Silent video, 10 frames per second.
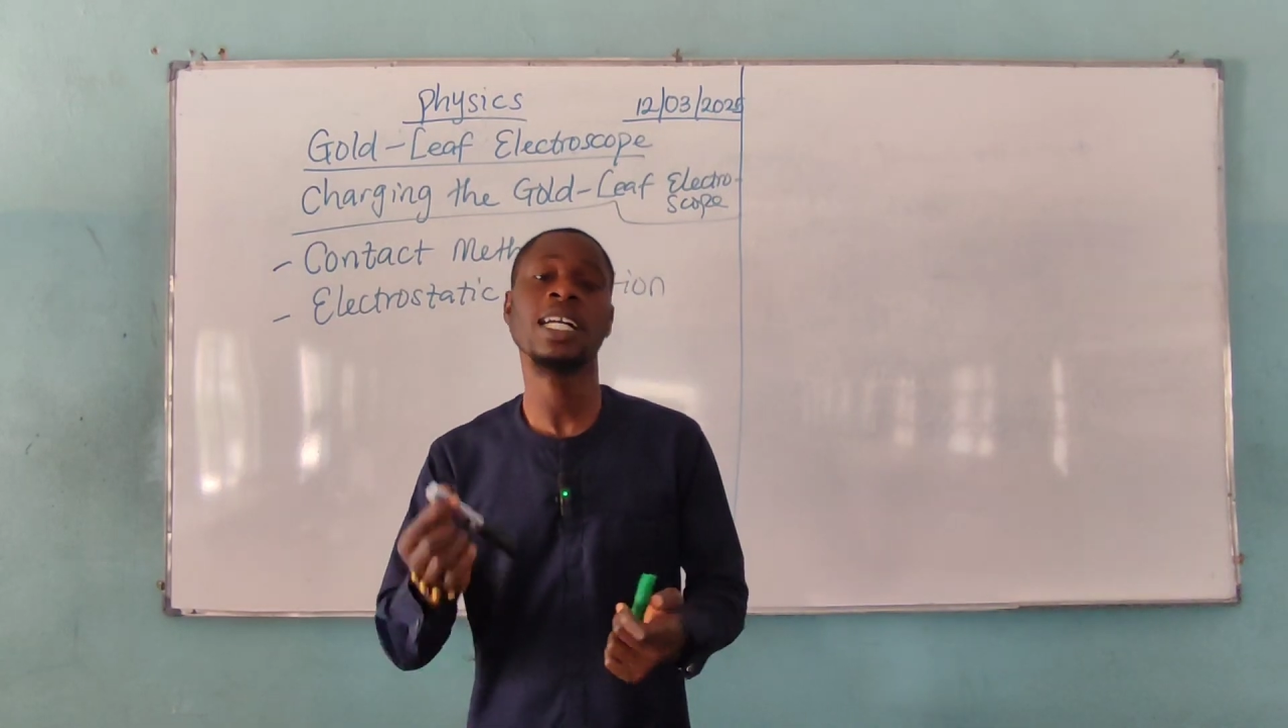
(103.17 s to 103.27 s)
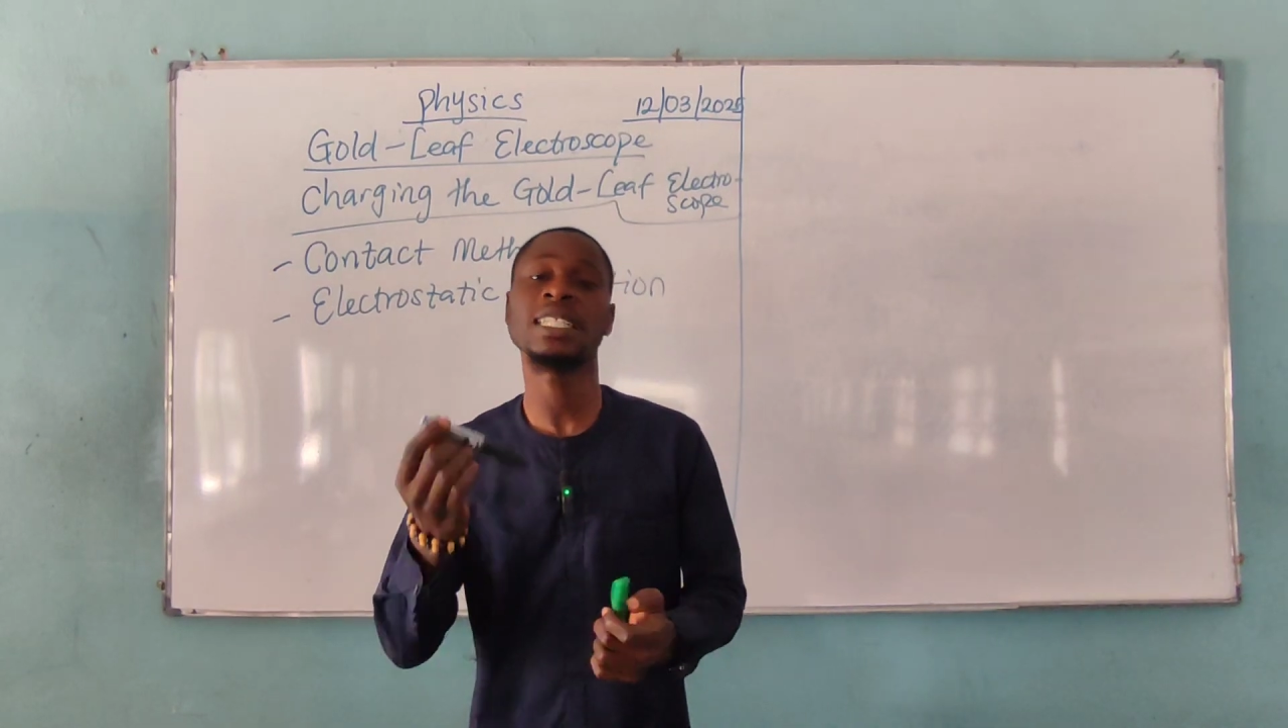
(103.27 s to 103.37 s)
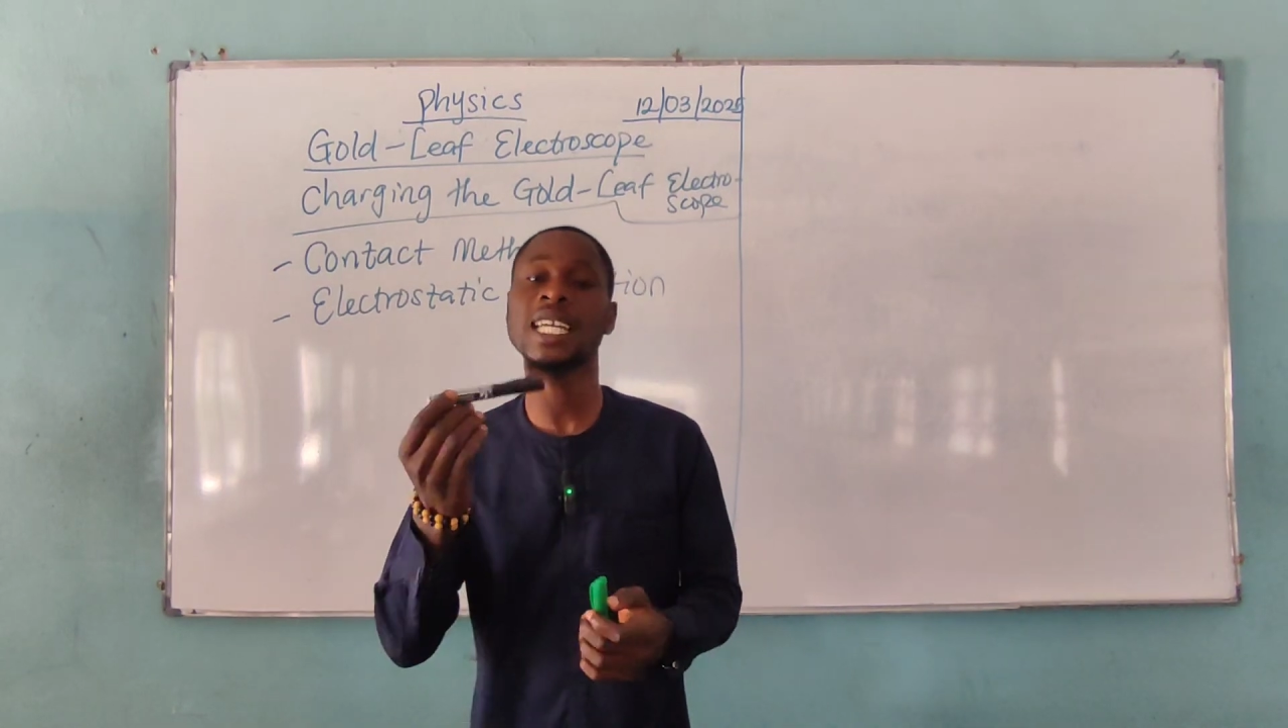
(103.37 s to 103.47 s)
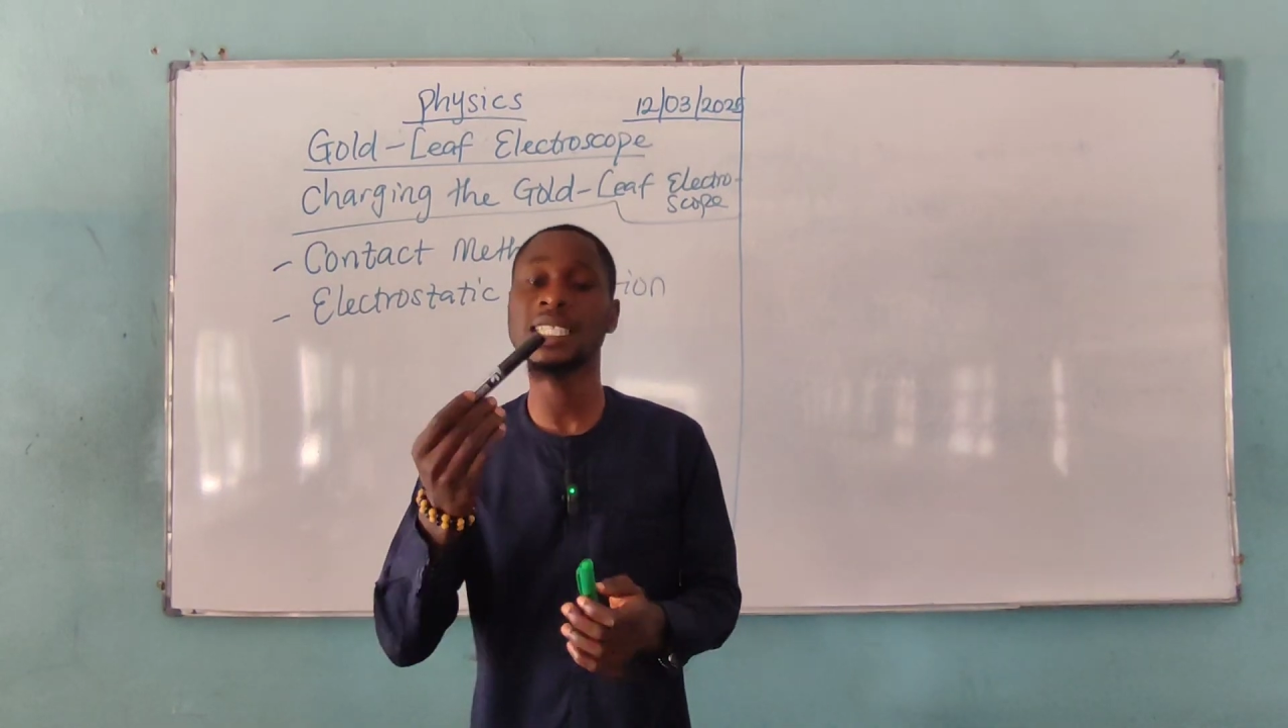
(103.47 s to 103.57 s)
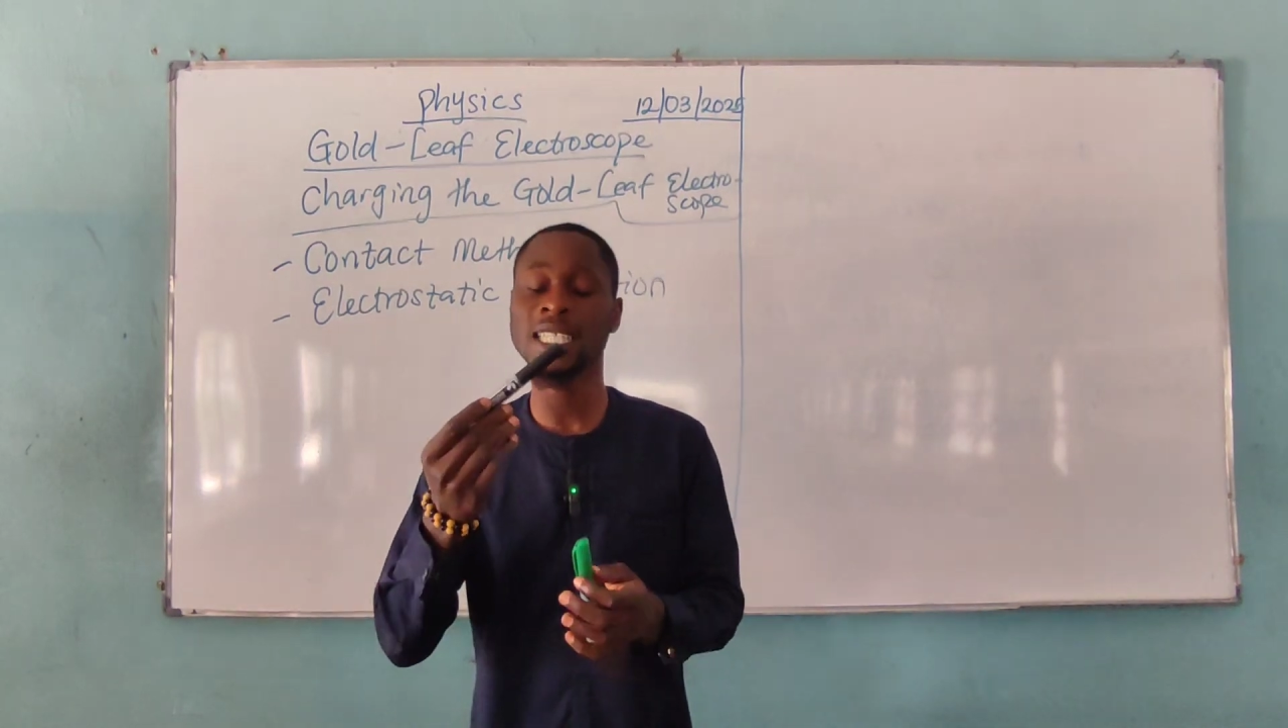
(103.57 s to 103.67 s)

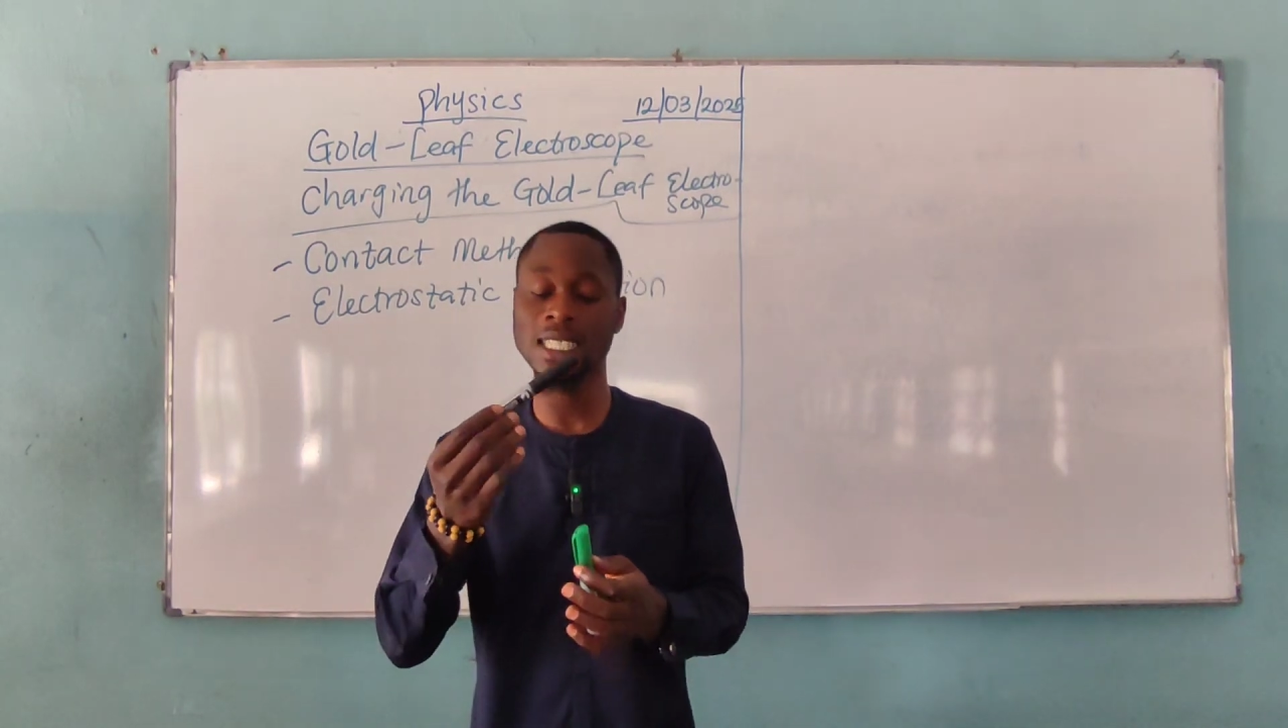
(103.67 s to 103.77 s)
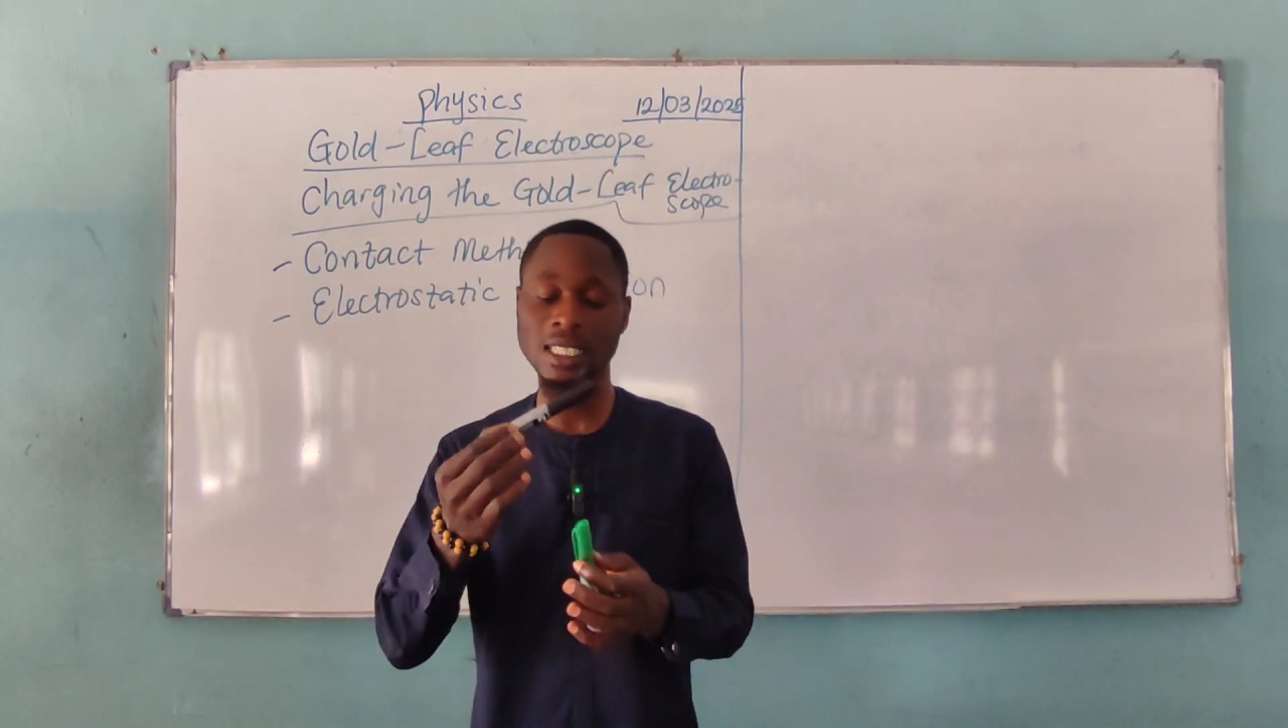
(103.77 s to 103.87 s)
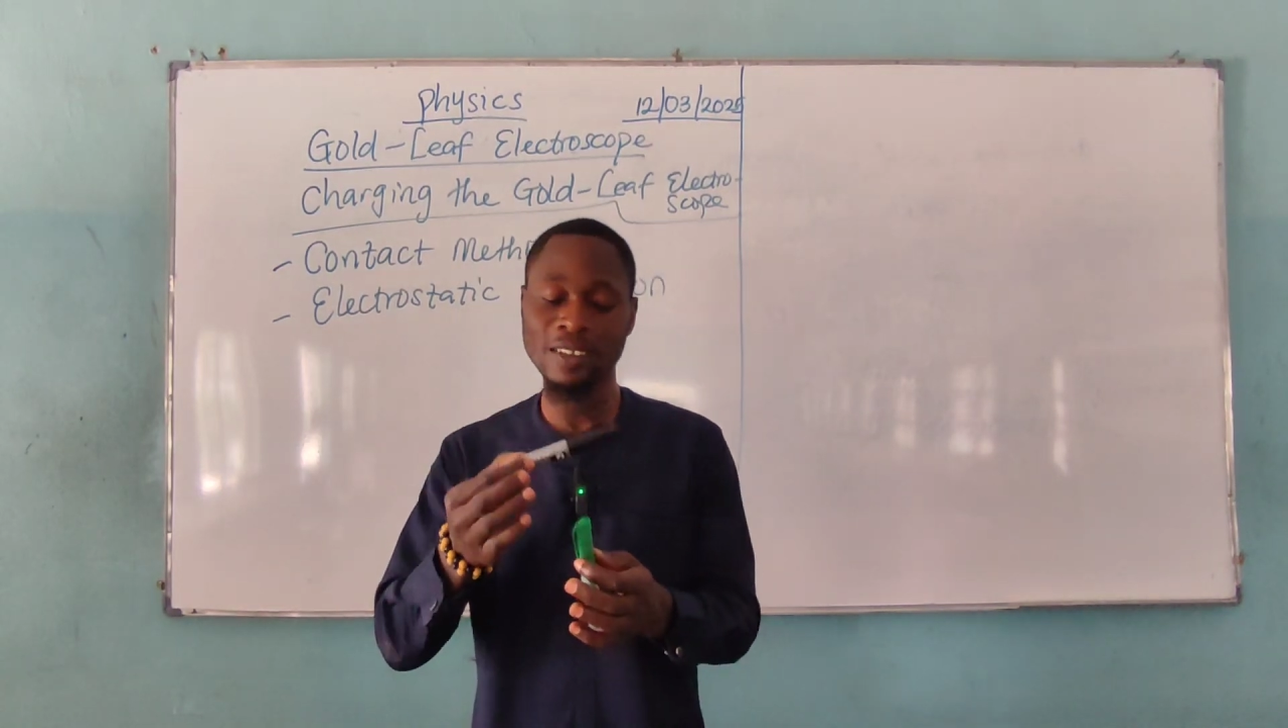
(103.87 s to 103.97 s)
and then the